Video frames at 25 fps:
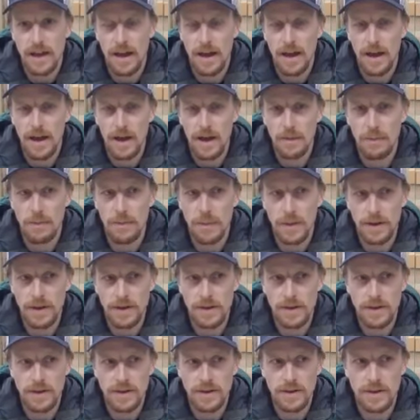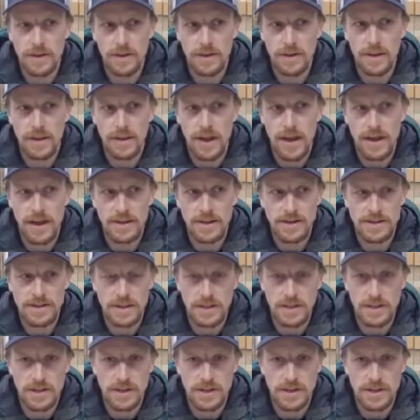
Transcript: Um, but honestly,